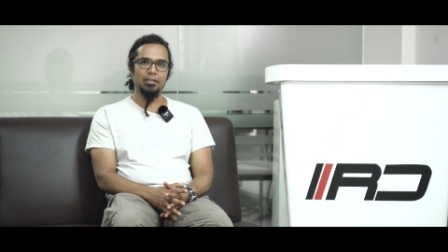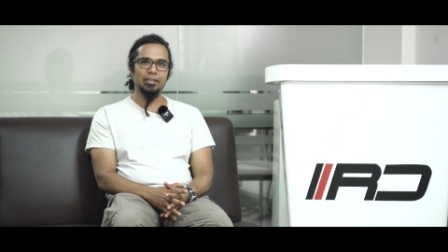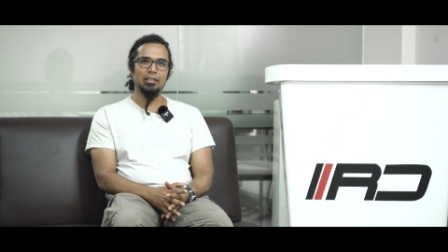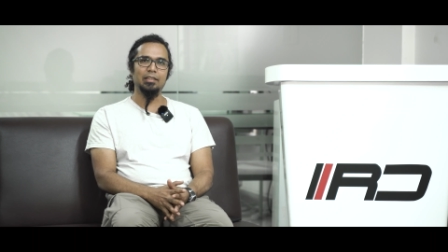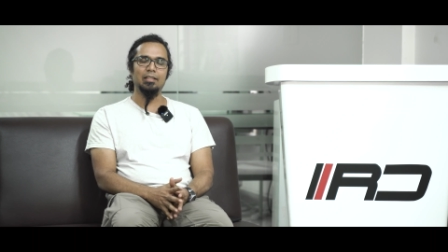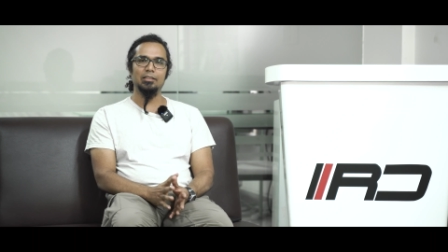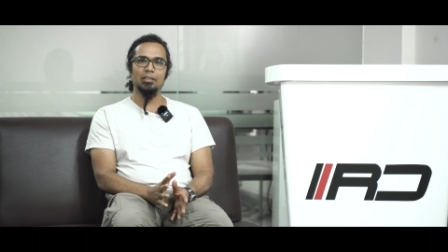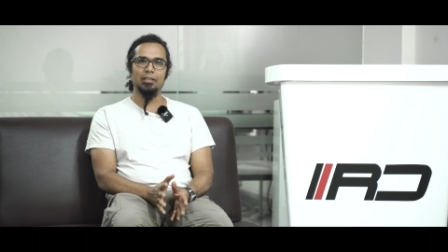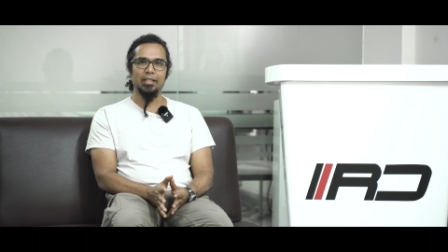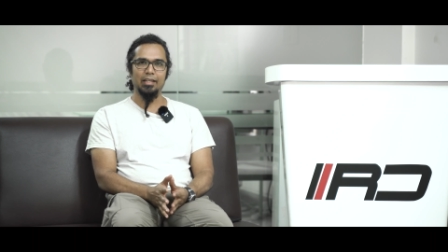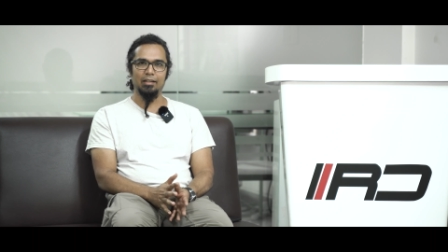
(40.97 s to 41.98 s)
It's a little
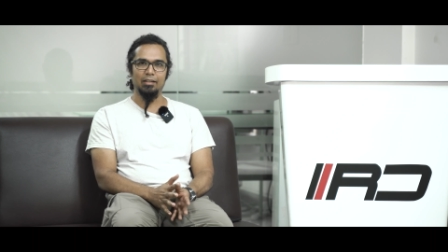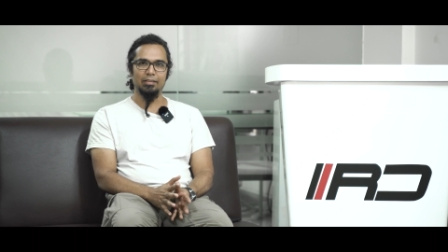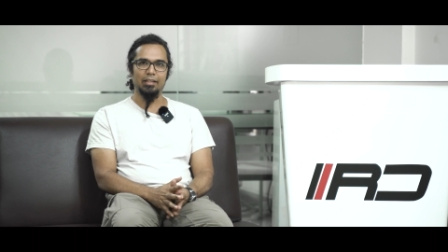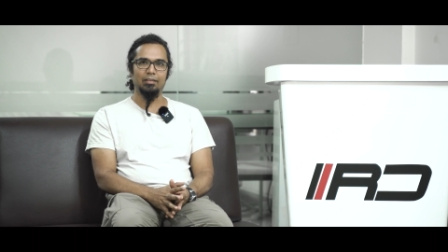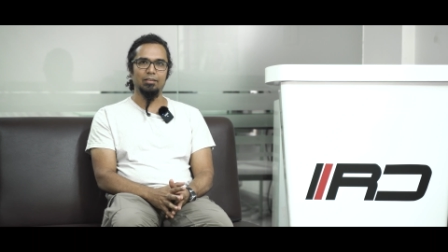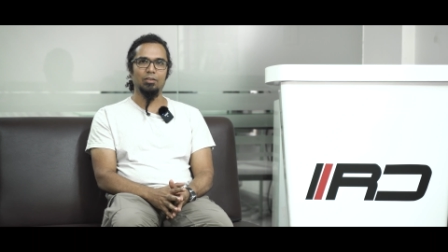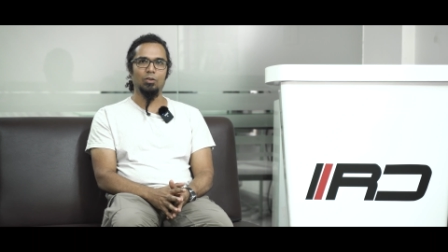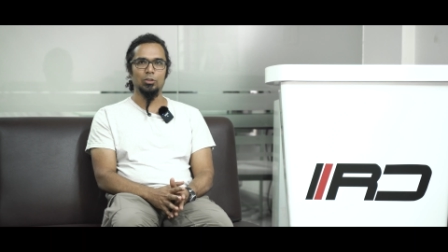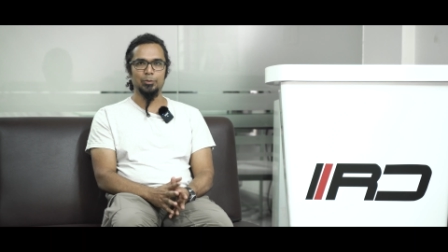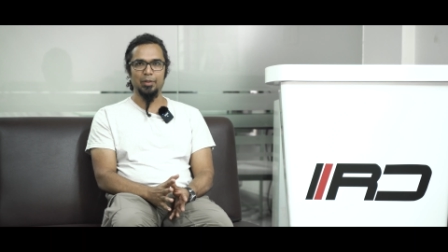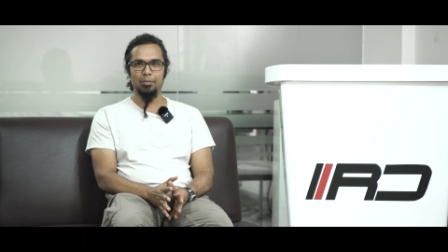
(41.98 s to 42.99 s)
jerky here and there
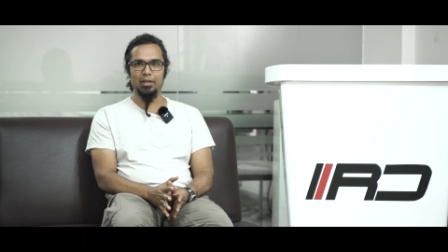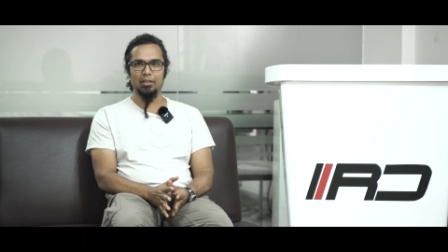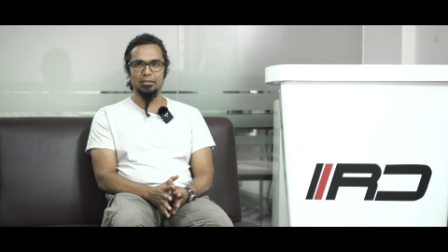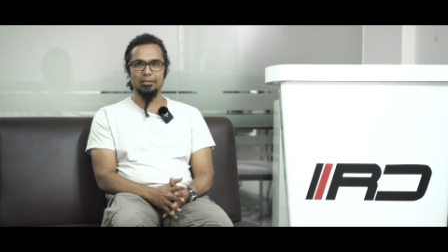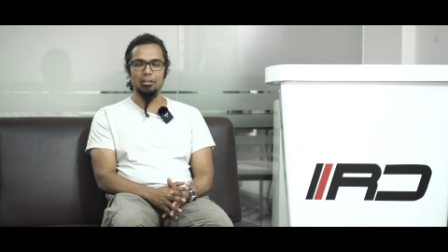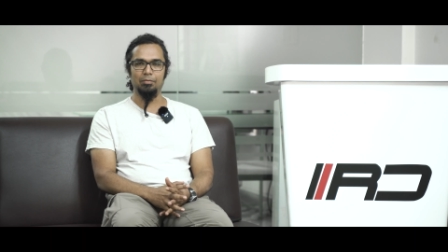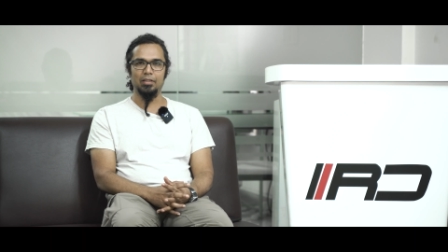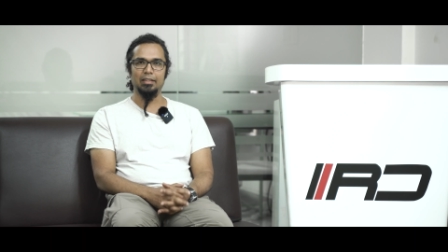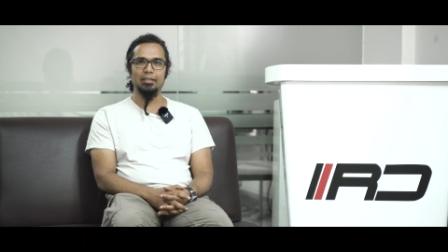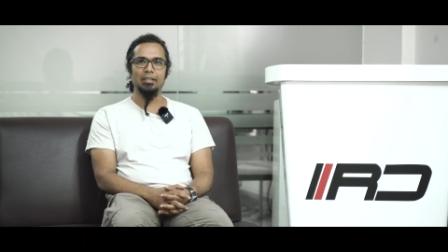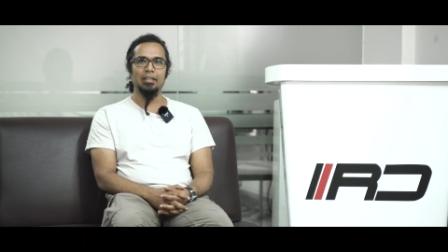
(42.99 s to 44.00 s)
on speed breakers and stuff like that.